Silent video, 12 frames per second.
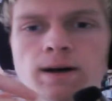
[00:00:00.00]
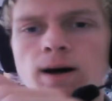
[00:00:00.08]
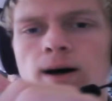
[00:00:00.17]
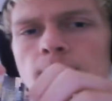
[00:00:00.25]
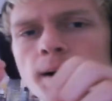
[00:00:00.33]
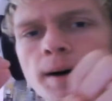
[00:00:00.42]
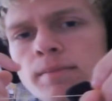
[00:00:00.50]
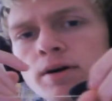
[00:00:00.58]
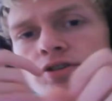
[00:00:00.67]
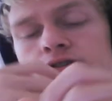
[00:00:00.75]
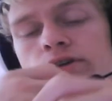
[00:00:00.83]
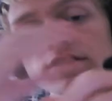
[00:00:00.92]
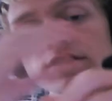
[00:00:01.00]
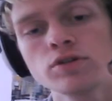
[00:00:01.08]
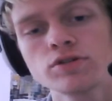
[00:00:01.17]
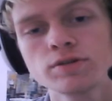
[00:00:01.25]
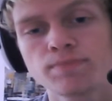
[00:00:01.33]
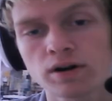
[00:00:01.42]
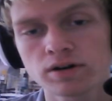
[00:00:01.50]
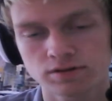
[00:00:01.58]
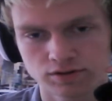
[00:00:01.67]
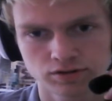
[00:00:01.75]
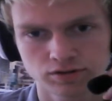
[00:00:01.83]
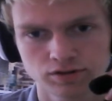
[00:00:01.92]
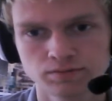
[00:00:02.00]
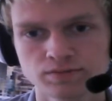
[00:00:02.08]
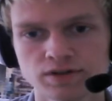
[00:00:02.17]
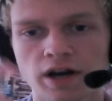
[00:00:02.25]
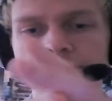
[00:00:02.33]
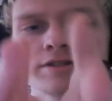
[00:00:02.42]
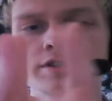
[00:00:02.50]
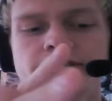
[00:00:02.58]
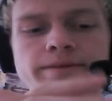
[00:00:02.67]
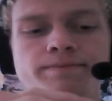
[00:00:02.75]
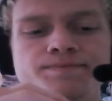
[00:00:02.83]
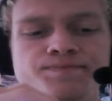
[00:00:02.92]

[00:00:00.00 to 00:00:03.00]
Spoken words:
But you get the YouTube directorship.